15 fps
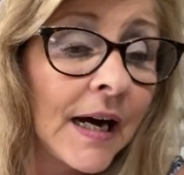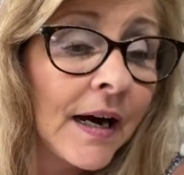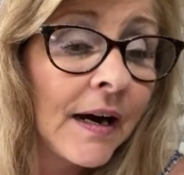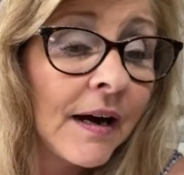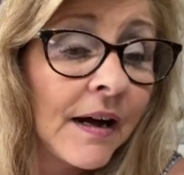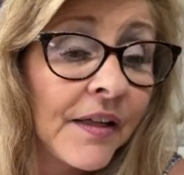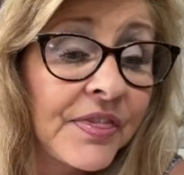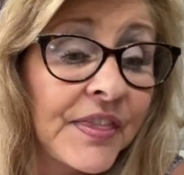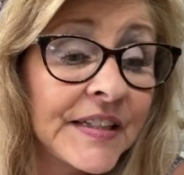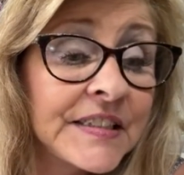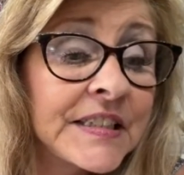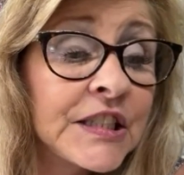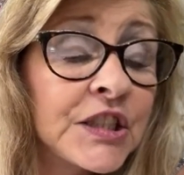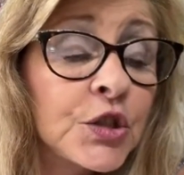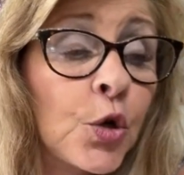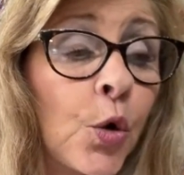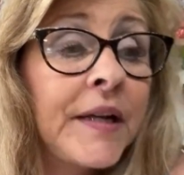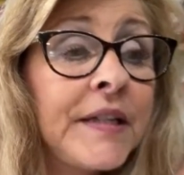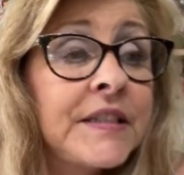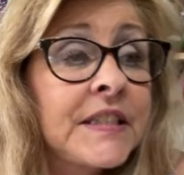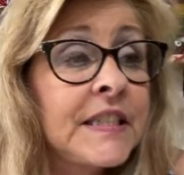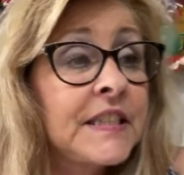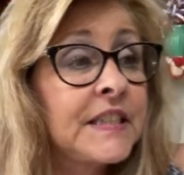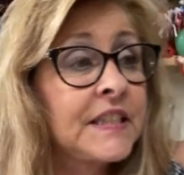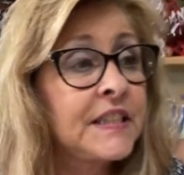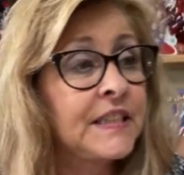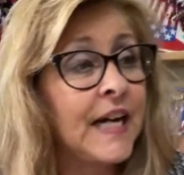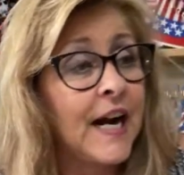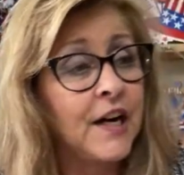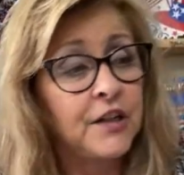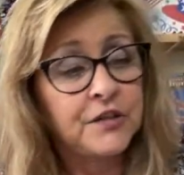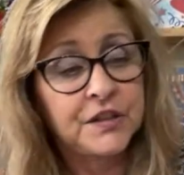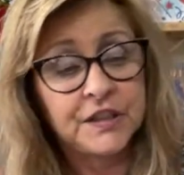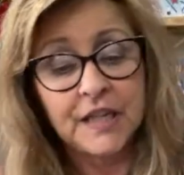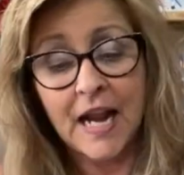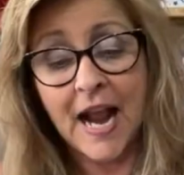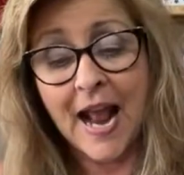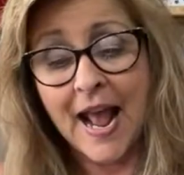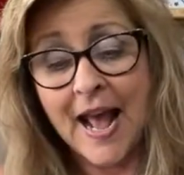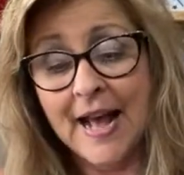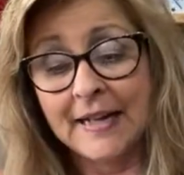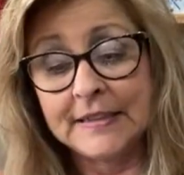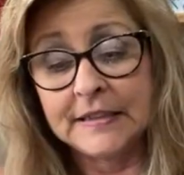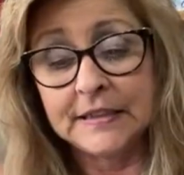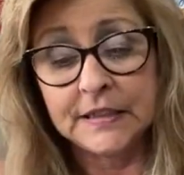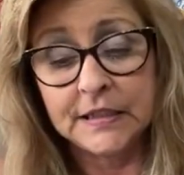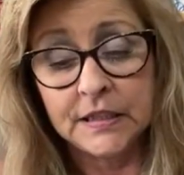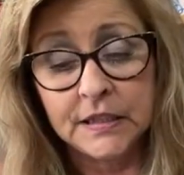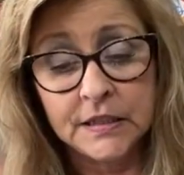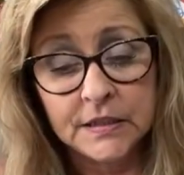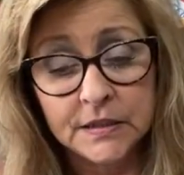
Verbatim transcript: Uh, this is going to start at